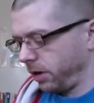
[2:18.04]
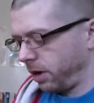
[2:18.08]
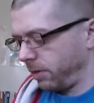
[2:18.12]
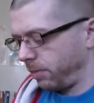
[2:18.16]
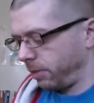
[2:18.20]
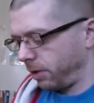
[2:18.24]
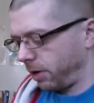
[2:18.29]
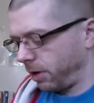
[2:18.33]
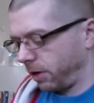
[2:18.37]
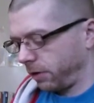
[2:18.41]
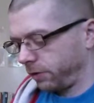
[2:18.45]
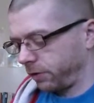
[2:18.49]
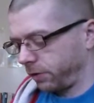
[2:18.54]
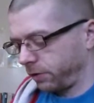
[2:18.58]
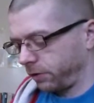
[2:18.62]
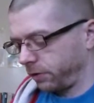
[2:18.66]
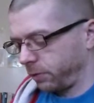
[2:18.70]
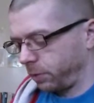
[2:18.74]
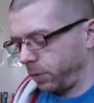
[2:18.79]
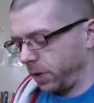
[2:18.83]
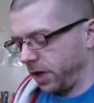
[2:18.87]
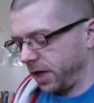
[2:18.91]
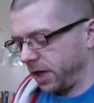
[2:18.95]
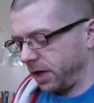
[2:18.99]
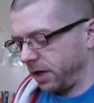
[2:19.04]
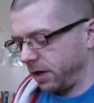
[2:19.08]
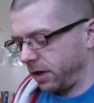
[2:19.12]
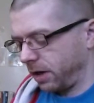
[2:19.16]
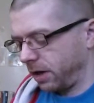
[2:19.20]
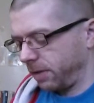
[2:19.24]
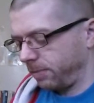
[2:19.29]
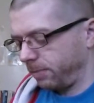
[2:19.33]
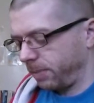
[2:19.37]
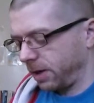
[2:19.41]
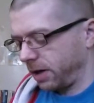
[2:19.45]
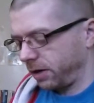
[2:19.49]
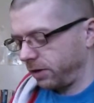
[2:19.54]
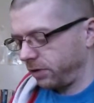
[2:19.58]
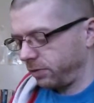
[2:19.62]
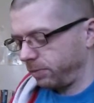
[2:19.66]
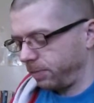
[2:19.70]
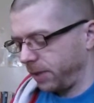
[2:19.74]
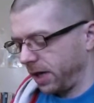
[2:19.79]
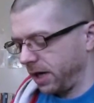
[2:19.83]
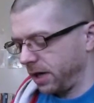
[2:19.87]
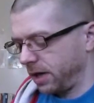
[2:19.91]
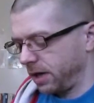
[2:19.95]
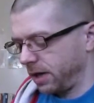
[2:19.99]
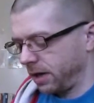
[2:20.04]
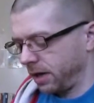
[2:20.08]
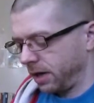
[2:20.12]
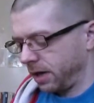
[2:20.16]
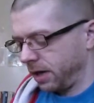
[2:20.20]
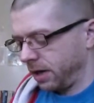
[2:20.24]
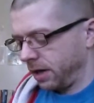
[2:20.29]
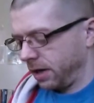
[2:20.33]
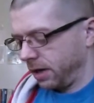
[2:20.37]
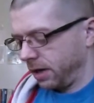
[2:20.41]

the apostles, we cannot but speak